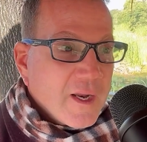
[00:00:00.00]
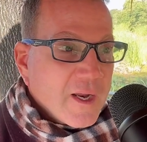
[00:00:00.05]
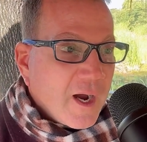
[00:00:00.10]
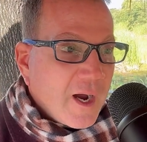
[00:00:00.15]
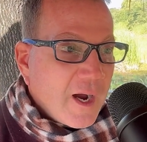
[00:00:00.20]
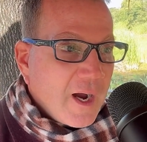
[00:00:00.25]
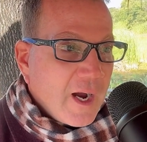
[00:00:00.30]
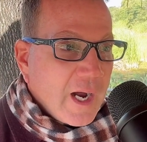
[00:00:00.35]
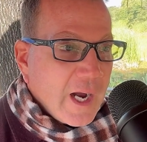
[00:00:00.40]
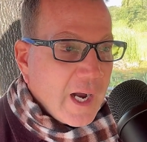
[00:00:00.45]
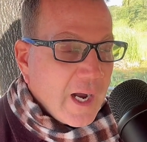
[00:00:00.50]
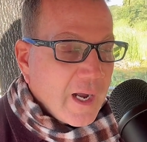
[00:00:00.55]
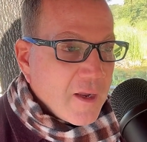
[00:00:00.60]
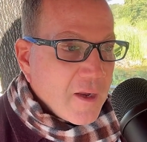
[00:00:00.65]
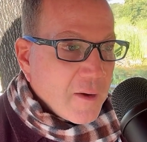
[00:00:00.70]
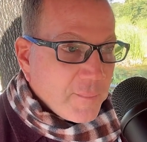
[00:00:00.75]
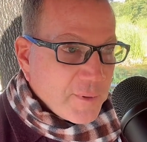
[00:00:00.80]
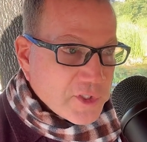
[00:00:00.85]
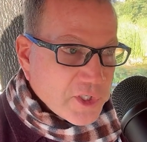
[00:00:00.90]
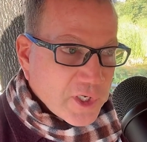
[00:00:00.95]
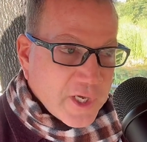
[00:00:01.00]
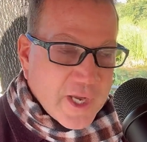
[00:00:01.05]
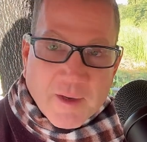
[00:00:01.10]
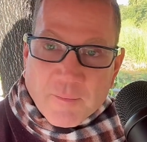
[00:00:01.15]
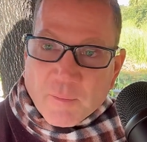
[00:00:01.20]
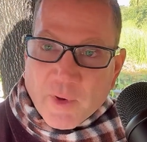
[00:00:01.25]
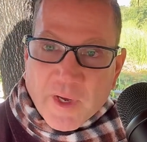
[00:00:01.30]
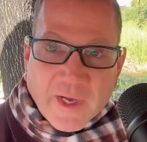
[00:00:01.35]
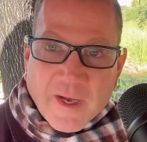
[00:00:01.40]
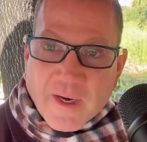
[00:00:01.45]
But you
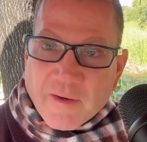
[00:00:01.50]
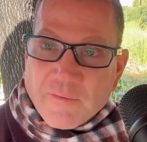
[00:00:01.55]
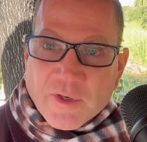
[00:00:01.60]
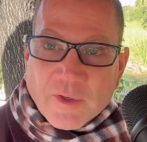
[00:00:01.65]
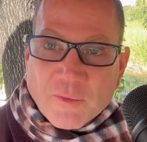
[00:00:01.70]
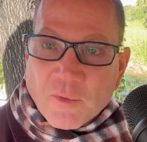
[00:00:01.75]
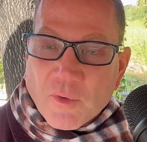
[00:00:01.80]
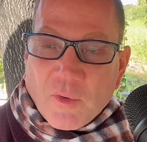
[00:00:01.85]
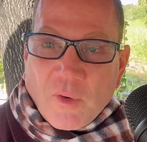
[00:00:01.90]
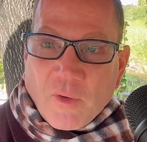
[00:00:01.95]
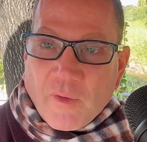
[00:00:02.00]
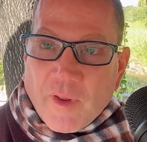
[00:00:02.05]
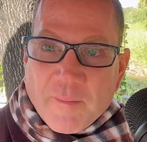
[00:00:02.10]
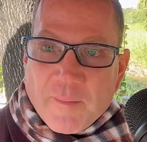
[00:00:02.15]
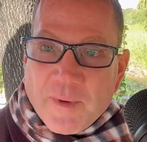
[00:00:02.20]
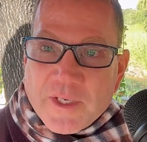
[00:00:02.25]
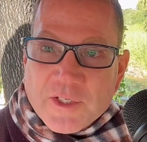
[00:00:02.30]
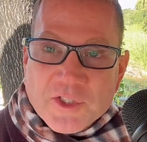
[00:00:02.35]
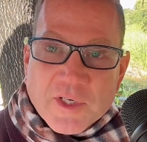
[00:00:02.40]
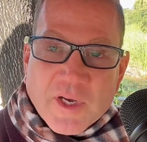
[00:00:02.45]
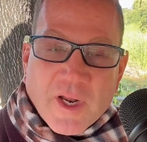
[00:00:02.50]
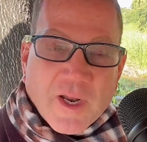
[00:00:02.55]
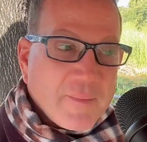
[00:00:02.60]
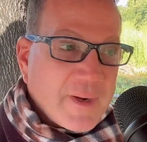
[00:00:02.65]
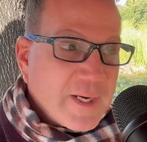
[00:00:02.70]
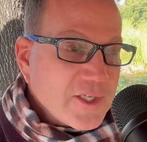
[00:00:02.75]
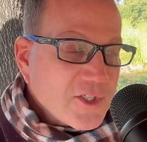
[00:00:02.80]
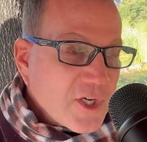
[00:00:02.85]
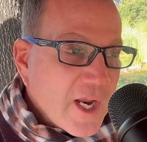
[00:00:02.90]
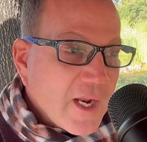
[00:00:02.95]
can break every rule I mention on
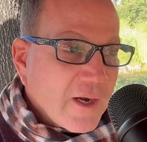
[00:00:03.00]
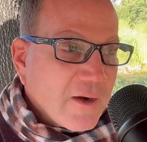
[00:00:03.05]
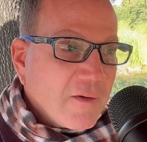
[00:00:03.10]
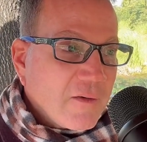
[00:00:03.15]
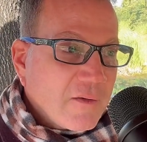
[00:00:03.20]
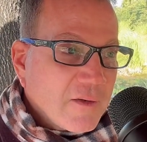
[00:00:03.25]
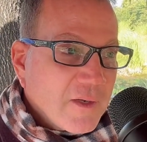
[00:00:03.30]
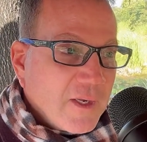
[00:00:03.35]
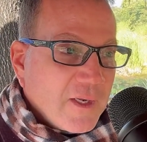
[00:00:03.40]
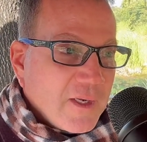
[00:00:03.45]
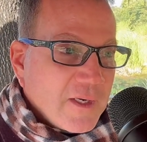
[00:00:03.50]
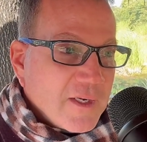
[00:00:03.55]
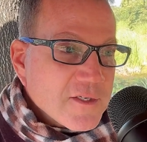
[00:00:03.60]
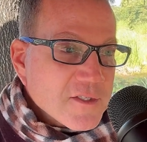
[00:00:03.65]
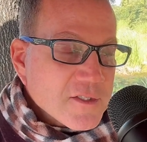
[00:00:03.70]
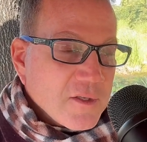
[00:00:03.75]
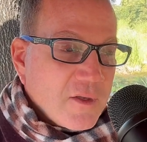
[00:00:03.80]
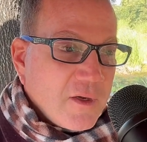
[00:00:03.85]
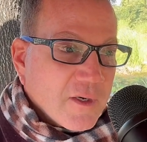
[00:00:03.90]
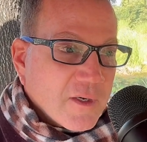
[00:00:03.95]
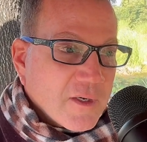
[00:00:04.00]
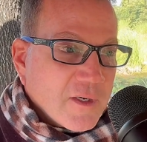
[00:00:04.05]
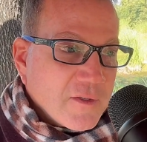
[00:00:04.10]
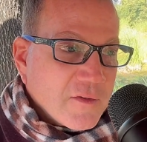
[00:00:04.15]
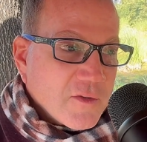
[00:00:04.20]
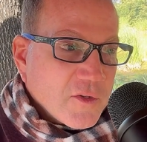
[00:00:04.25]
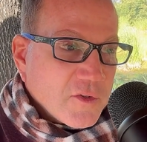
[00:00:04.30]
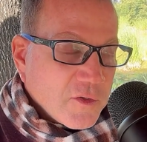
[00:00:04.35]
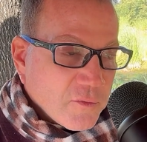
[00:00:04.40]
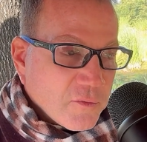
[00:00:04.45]
my channel as long
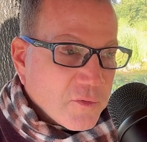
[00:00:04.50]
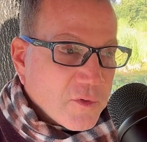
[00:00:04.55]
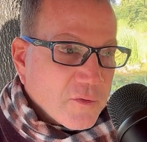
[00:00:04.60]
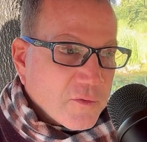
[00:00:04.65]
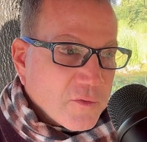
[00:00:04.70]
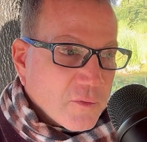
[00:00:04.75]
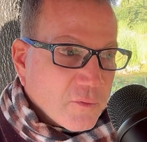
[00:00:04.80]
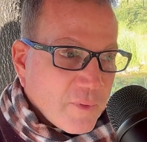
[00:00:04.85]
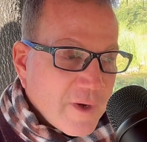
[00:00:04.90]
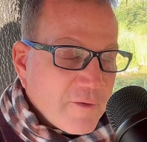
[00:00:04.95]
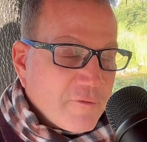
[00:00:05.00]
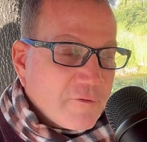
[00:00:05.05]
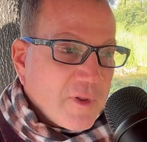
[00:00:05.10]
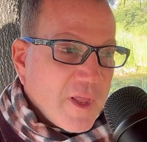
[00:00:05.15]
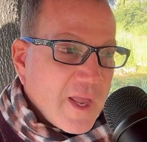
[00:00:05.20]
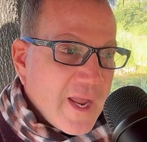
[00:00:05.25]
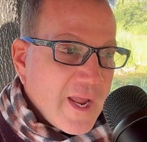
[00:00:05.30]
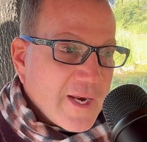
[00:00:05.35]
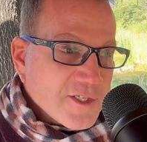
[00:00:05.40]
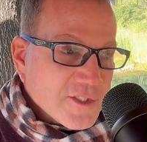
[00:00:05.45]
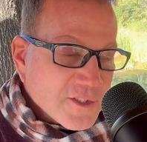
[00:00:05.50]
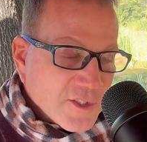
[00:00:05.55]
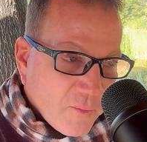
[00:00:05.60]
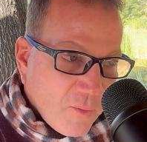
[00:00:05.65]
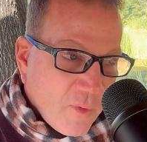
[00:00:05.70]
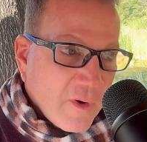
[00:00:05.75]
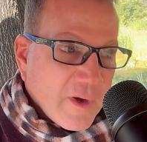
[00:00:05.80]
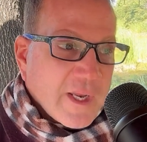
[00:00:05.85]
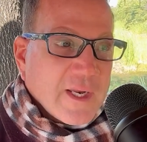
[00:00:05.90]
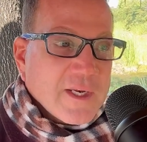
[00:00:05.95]
the red flags and the
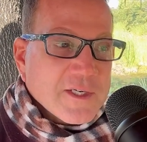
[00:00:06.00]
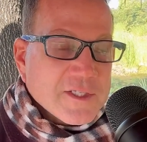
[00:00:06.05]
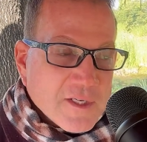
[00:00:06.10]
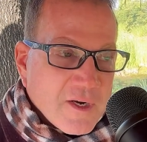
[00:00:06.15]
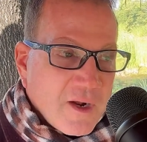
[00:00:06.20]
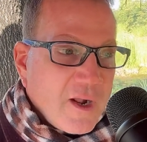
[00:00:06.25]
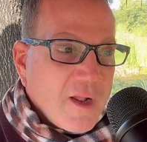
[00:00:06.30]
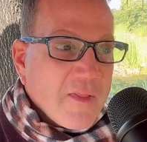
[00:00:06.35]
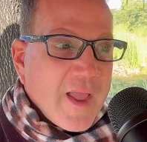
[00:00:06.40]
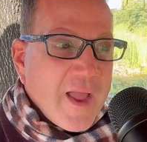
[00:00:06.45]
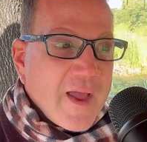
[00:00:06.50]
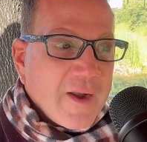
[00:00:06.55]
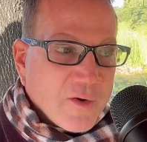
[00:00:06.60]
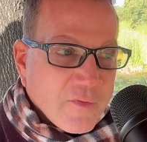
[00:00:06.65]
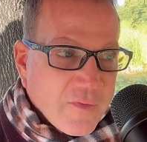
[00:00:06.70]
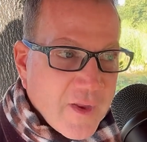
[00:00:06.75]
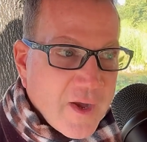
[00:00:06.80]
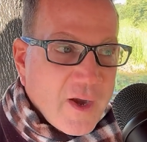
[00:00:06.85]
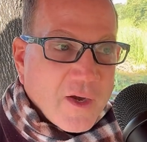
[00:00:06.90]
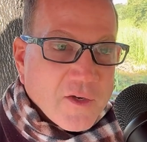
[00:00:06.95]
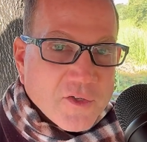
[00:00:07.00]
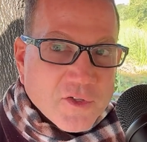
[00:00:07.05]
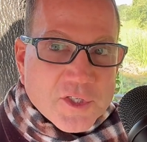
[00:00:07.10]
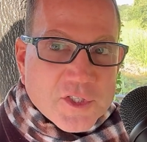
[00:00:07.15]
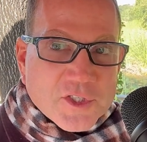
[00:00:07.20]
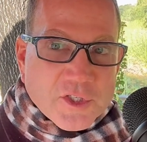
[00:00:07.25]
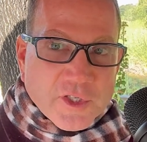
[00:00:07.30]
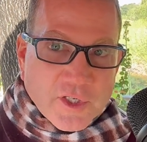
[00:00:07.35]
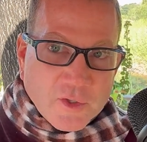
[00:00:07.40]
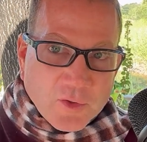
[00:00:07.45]
warnings and all that are there,
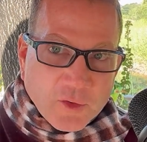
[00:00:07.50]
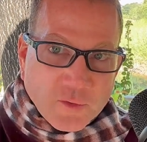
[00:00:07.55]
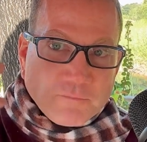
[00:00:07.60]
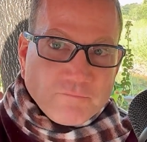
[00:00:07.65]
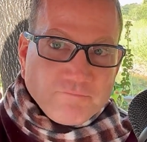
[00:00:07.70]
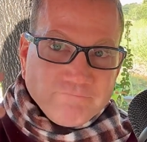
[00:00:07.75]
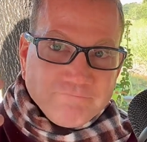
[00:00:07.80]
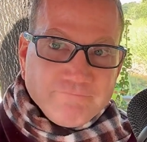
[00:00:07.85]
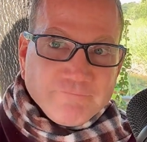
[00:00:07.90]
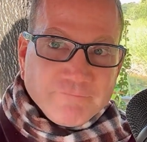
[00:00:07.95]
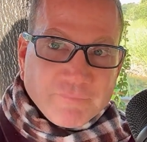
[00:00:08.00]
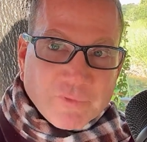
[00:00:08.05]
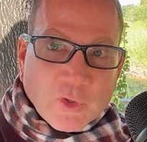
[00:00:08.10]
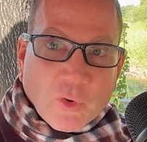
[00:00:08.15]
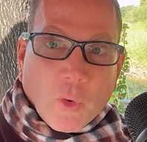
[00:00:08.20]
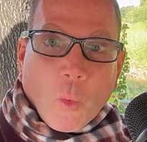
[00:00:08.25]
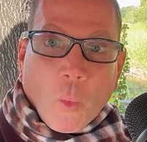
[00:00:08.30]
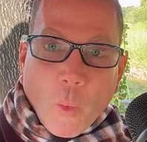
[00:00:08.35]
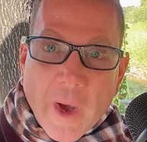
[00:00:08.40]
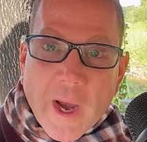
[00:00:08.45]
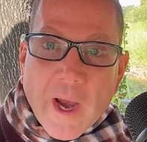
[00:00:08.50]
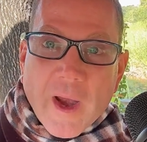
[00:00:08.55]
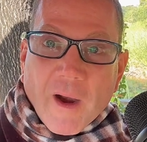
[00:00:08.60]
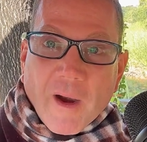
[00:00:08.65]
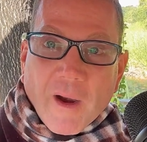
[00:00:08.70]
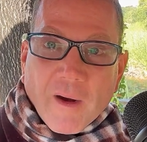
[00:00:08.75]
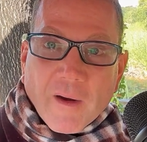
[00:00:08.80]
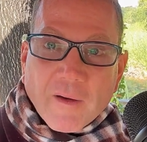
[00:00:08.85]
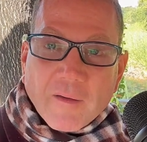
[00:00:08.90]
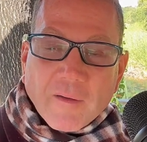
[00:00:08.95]
just so you're
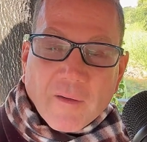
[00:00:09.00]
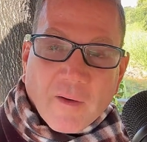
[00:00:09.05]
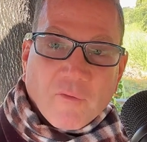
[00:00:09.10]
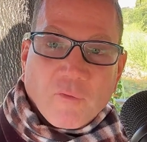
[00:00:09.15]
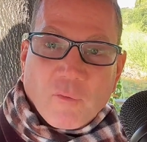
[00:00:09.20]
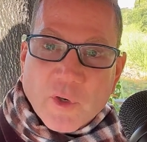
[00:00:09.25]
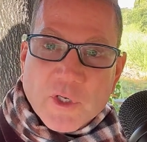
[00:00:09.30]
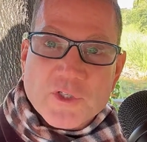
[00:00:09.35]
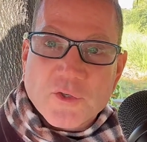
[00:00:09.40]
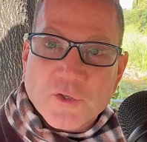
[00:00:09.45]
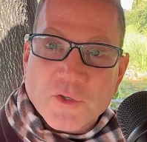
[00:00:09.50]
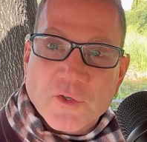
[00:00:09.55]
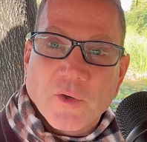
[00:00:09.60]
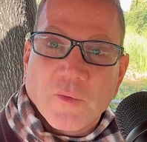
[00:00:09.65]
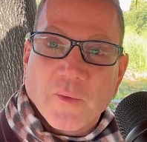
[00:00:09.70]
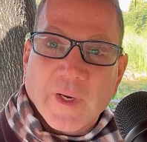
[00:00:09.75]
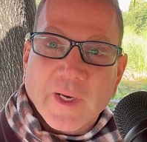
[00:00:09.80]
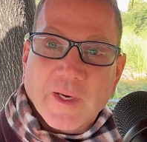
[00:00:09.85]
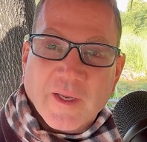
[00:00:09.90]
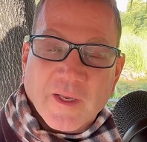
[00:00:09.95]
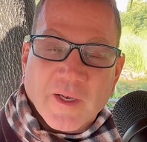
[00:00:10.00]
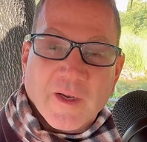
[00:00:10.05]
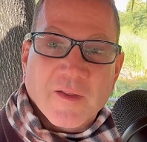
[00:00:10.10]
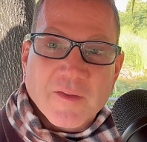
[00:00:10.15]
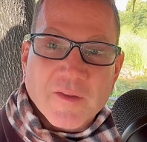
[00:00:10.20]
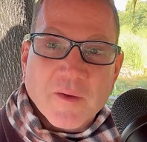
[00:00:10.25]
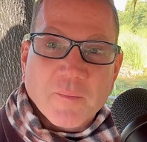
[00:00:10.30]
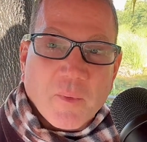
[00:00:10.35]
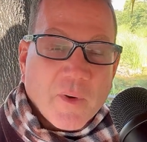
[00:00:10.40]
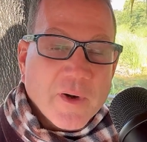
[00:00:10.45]
aware of what you're doing. You know,
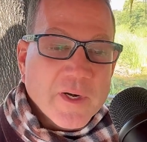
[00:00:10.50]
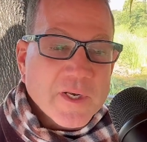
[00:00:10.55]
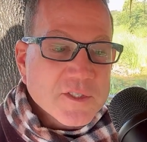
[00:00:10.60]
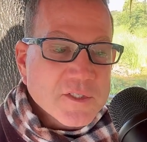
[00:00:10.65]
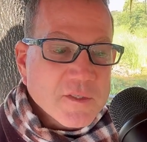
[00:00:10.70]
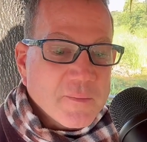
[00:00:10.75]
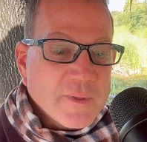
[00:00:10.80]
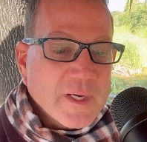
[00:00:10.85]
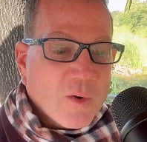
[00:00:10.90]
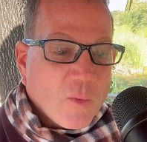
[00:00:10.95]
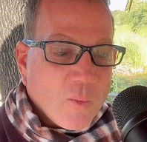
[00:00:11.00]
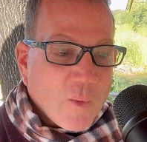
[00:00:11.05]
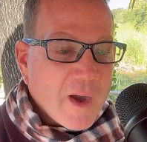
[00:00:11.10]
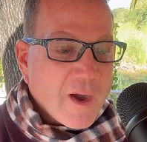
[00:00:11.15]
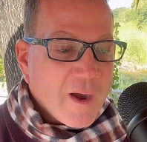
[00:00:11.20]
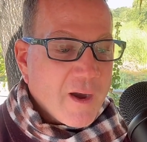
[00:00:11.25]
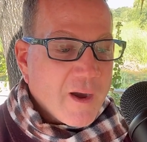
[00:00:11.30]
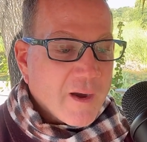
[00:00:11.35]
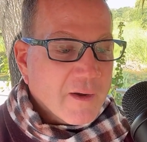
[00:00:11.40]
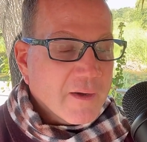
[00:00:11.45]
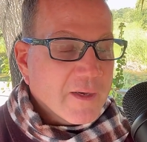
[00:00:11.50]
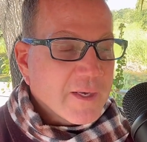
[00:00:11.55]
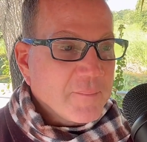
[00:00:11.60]
the point is to be aware.